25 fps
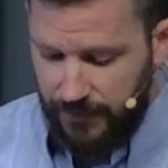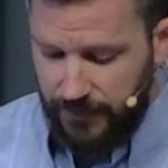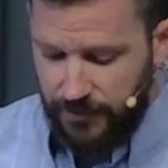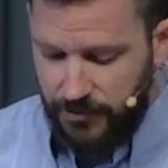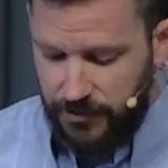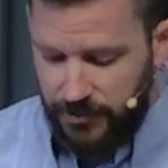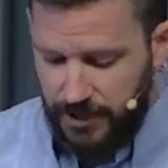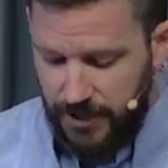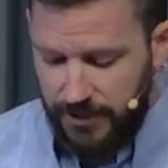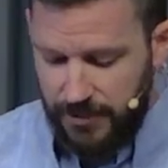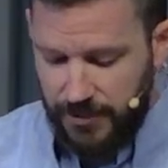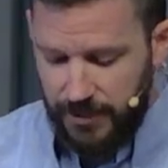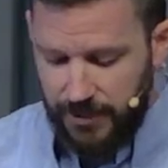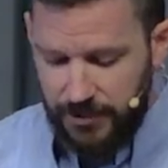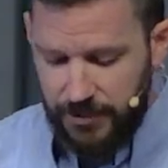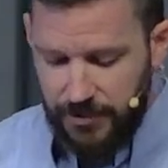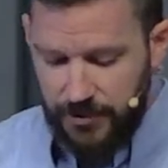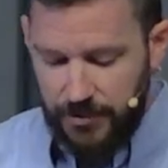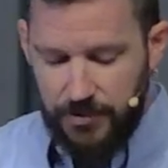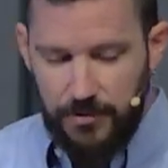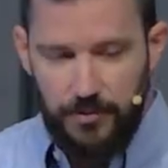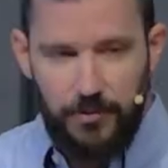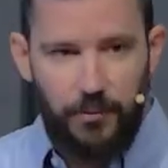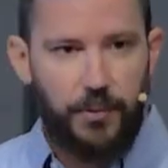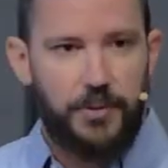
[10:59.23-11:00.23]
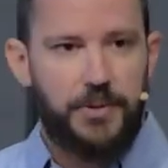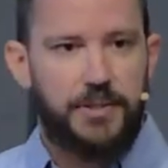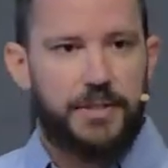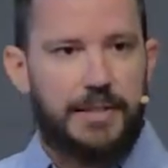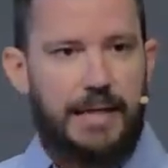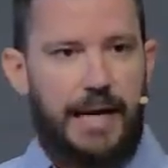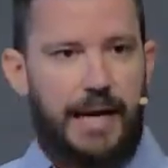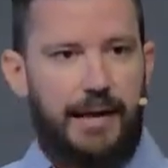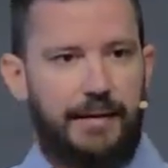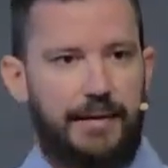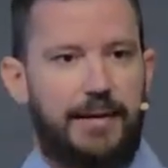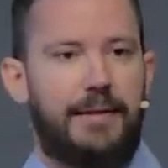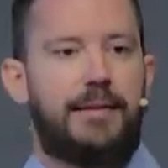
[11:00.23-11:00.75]
Jesus was
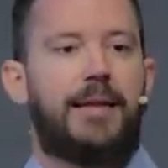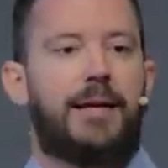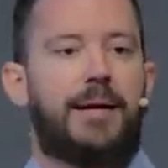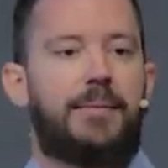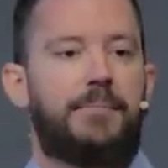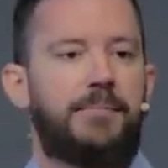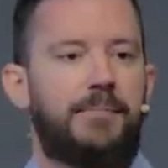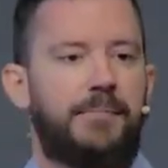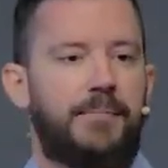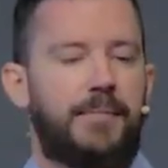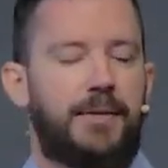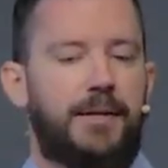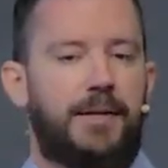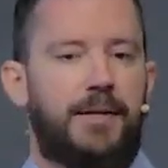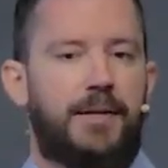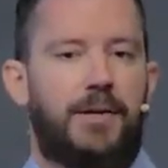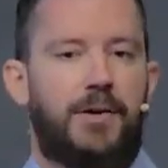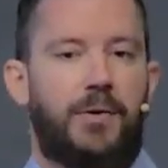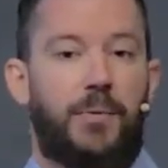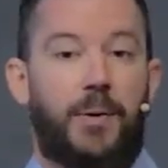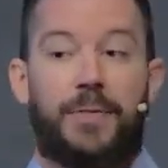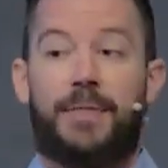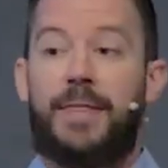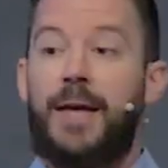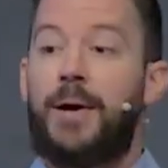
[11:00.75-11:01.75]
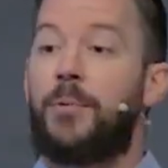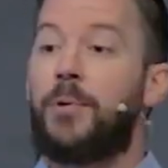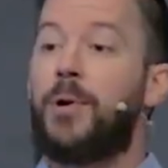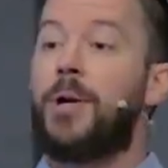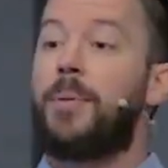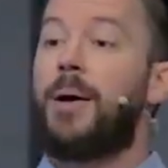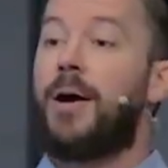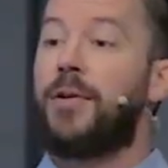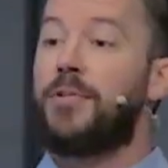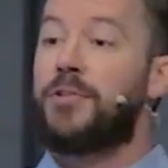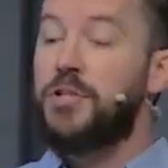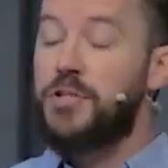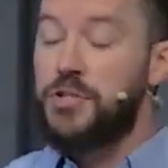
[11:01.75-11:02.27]
telling them what they were
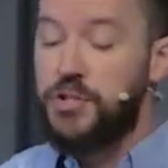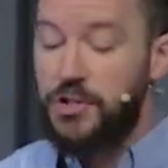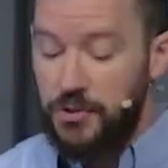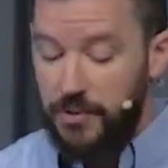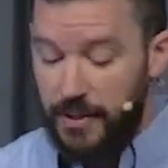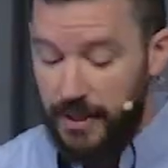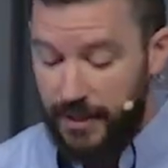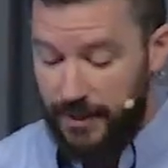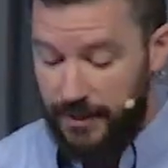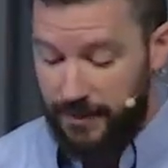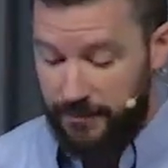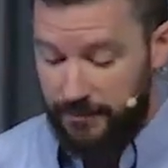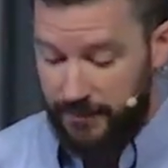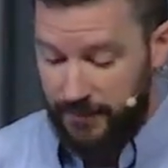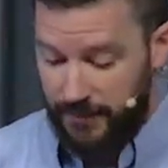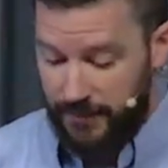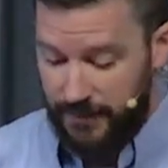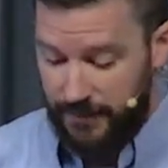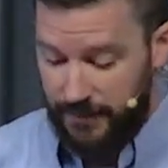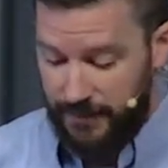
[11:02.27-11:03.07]
about to do to him.